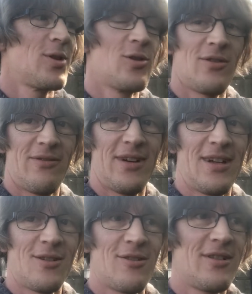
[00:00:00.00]
not a fan
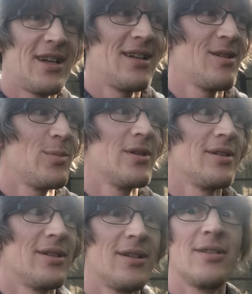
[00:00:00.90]
of coriander, but
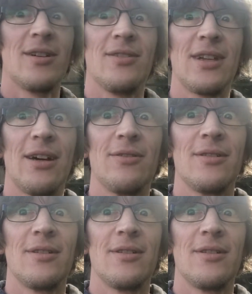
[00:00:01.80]
turns out